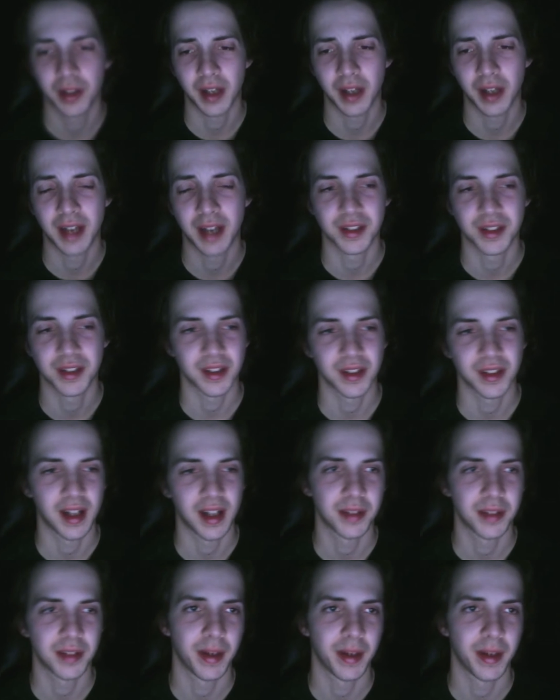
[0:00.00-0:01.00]
as is
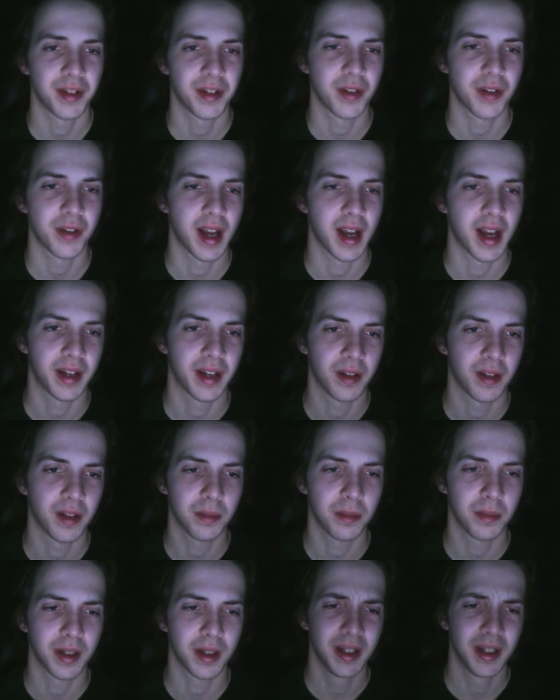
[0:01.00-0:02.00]
Clive Spain as Dracula,
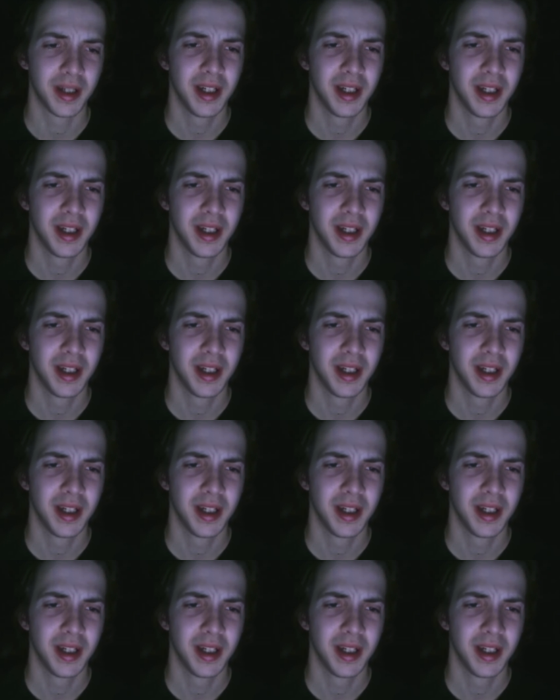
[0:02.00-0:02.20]
but